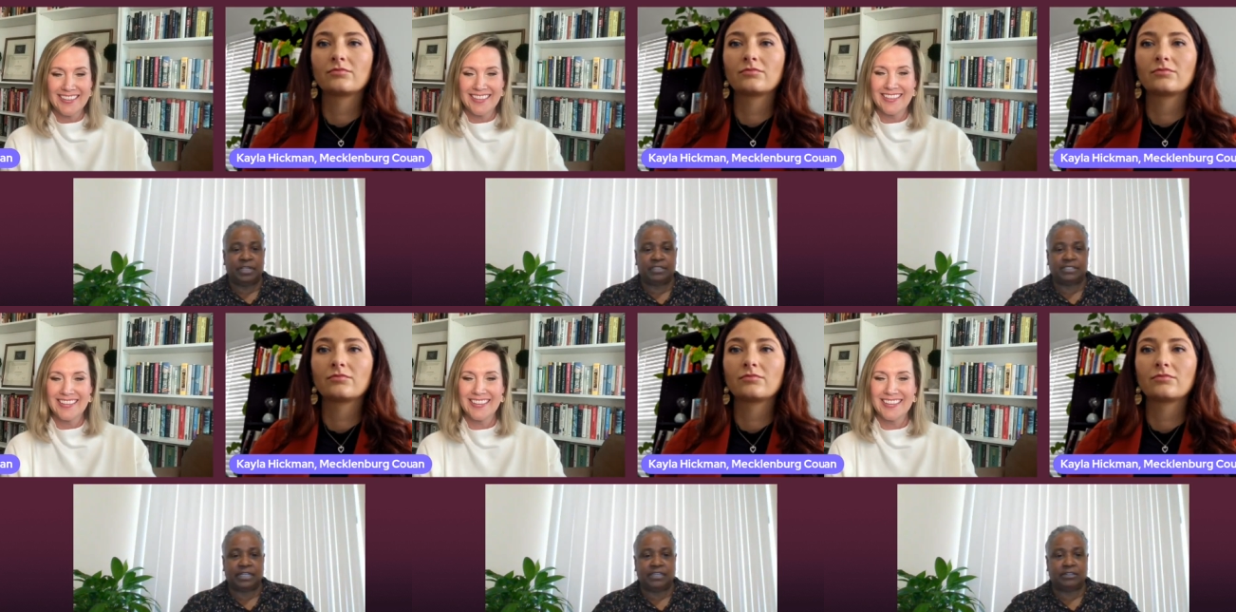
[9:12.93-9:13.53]

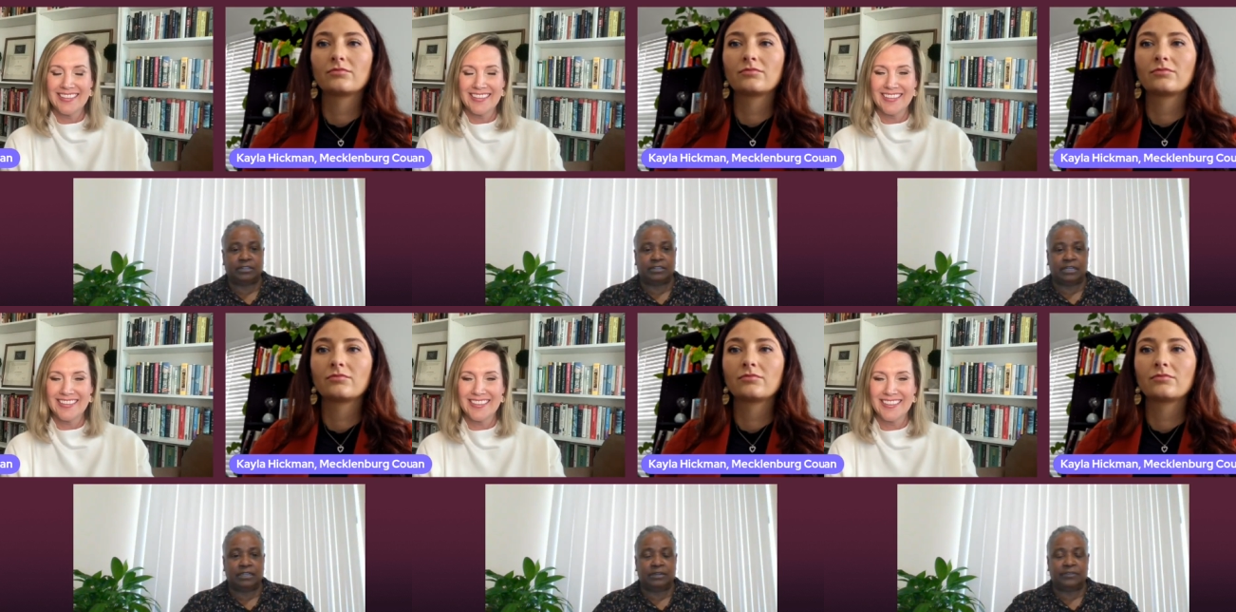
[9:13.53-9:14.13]

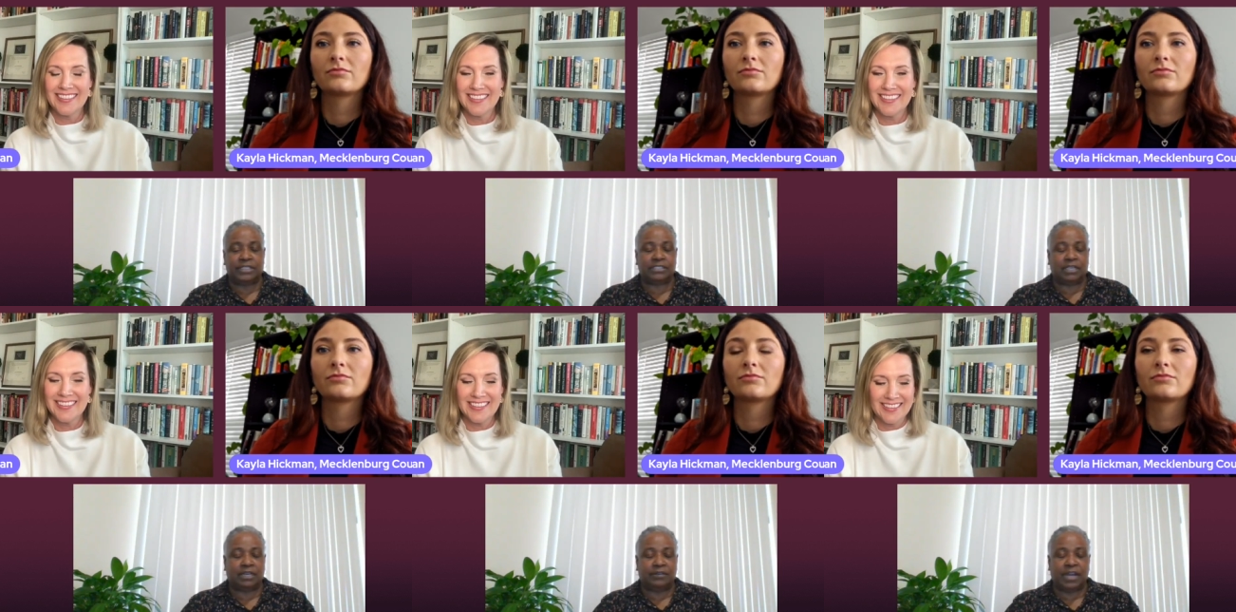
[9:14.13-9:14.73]
Speaker 1: Alexander of,
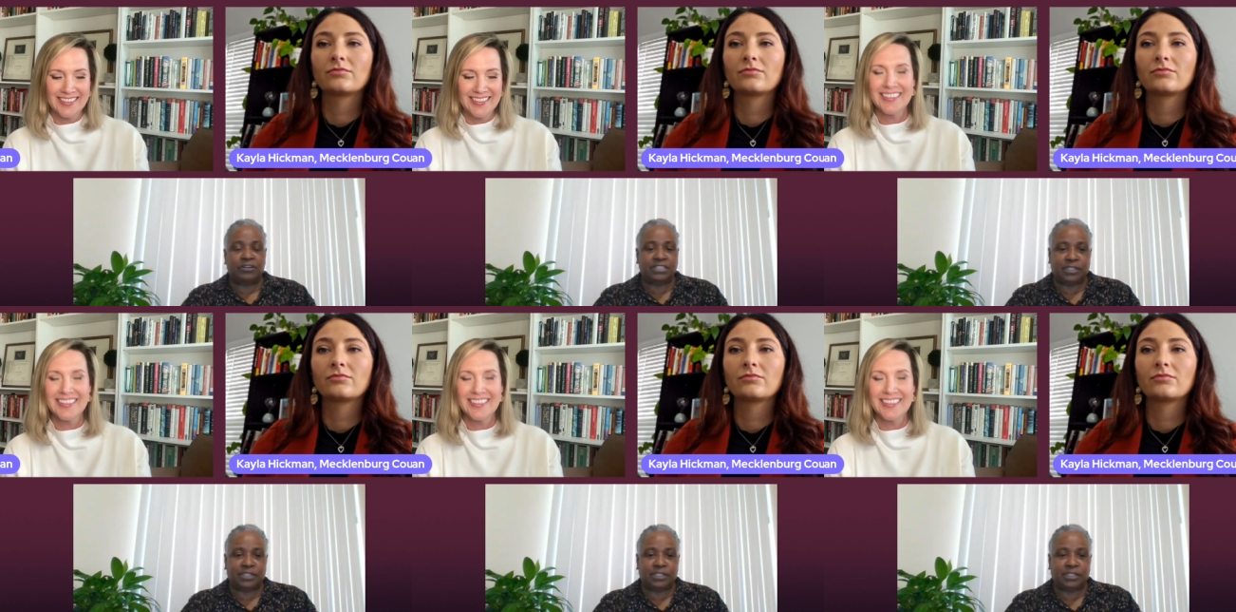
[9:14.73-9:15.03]
of Our